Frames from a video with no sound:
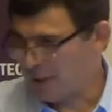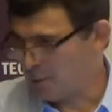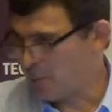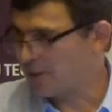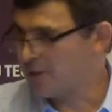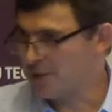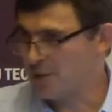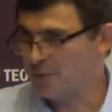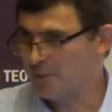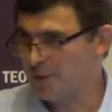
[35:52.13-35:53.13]
It's about the
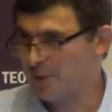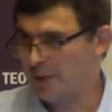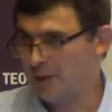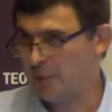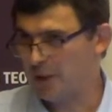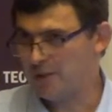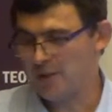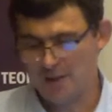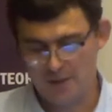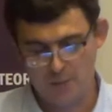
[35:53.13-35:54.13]
politics of
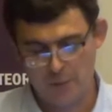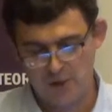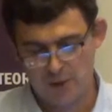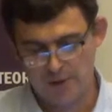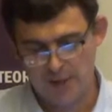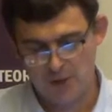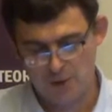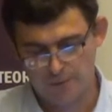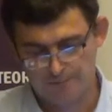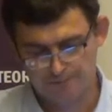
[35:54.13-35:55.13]
and policies of
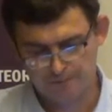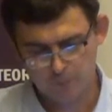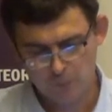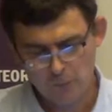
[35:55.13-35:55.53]
racialization.